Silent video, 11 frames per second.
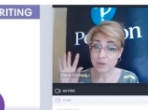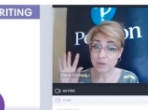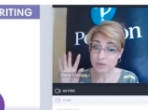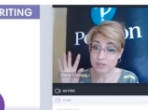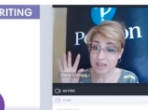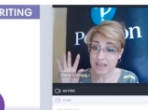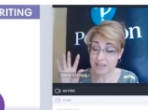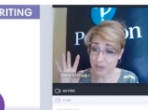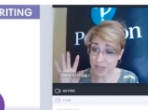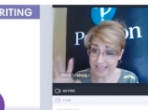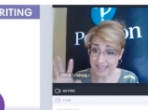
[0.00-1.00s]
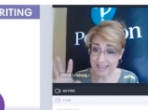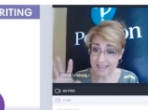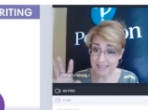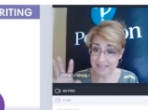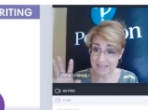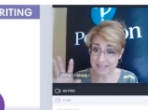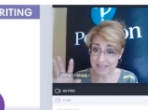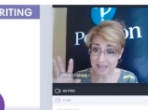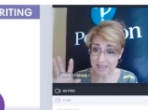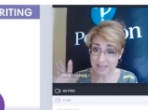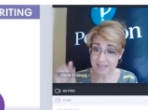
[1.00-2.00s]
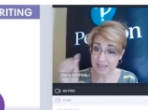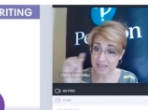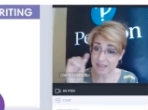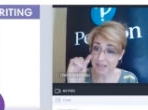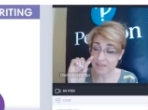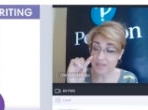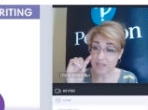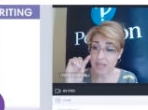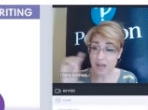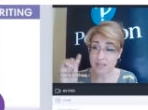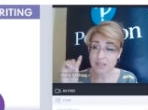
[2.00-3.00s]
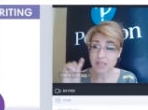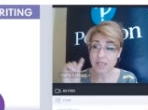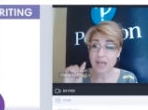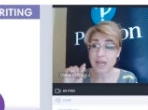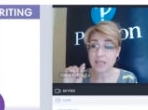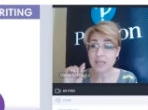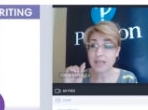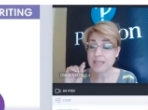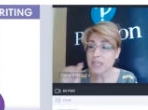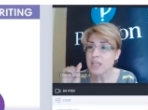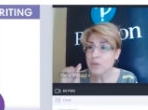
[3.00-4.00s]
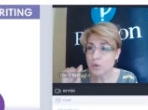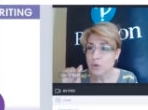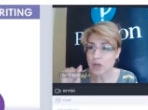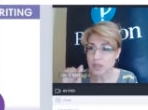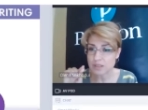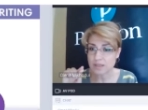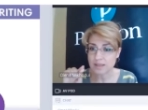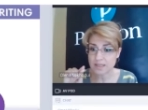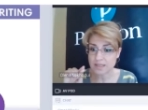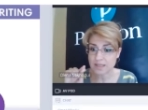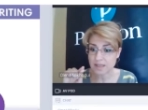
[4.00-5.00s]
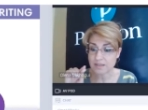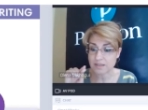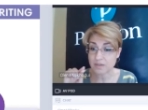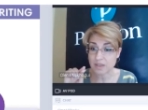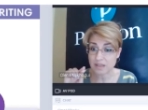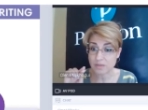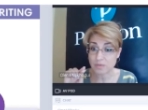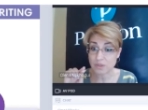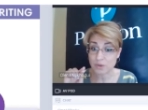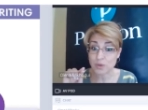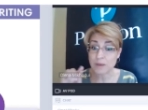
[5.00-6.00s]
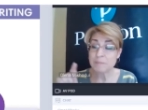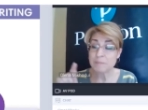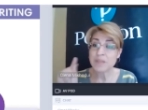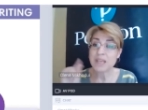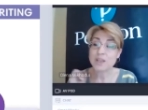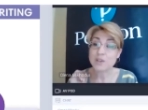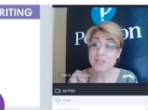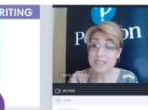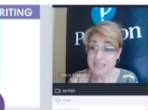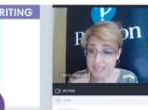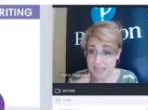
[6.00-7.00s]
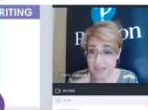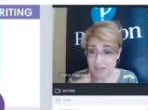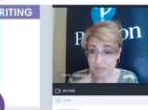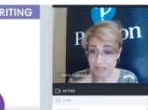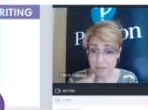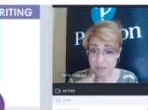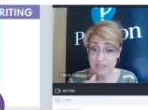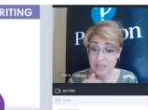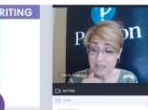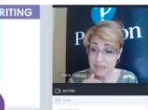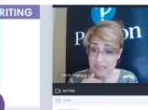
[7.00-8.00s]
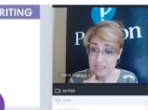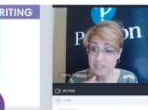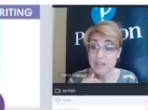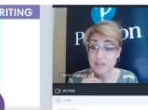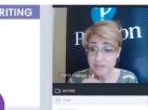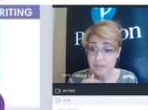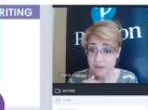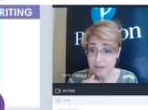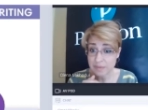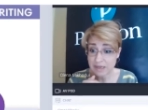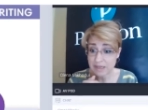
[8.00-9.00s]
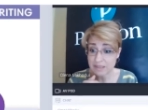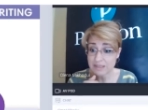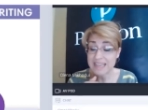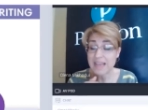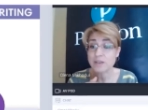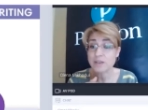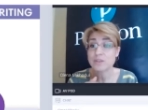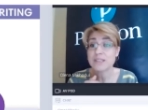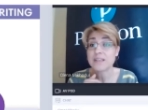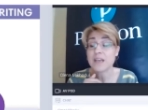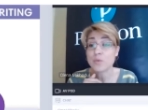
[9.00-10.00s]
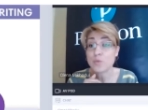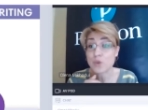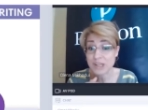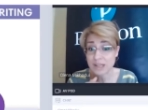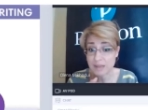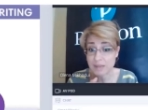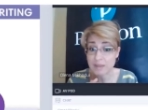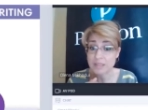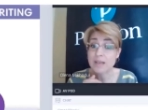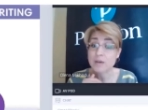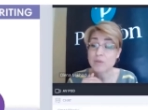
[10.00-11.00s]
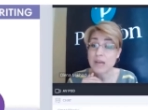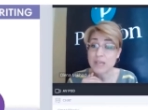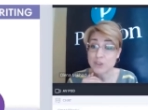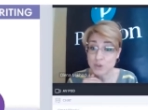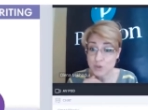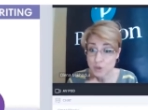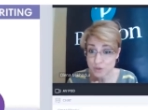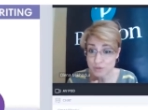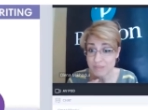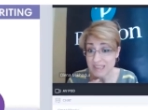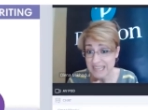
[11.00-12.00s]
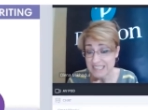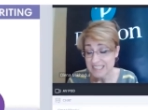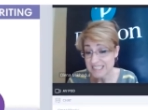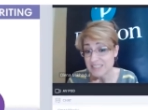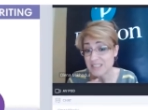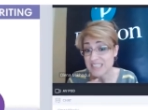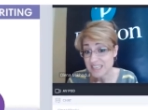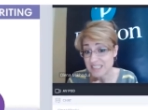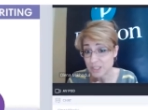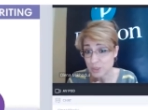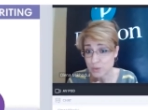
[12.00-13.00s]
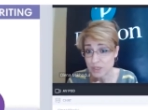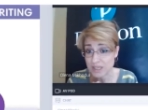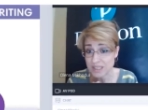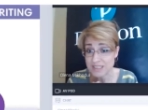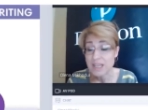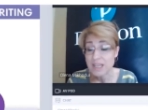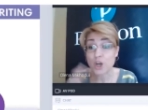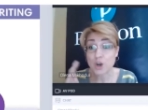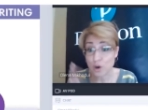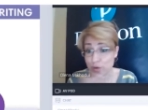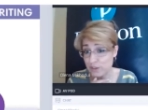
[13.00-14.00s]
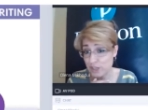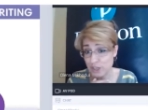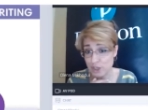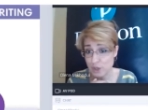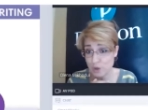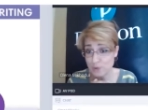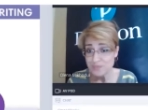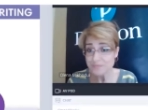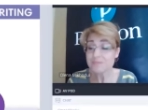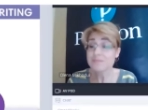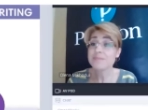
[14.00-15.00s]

You look together, you analyze the tasks. They can even underline keywords in the task together with you. You set a time limit, like guys, 30 minutes, and you set a word limit. Write not less than 90 words. Off they go.